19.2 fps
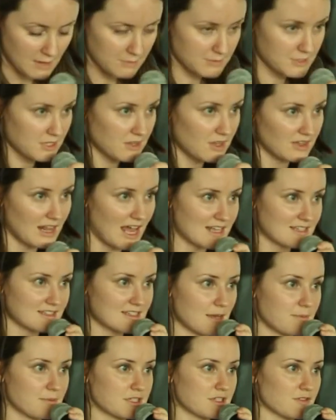So the last
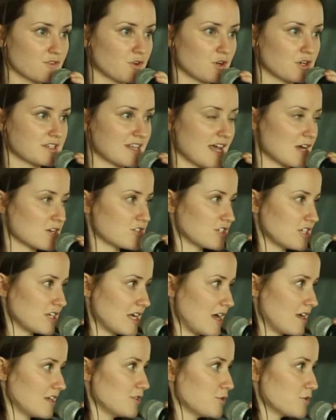step is, of course, actually
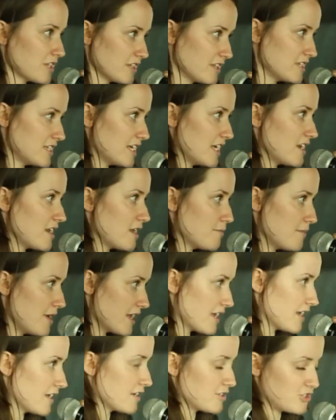using the data and
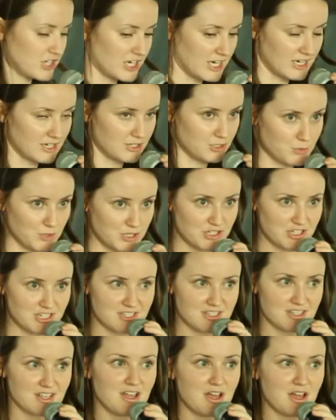making a change, which is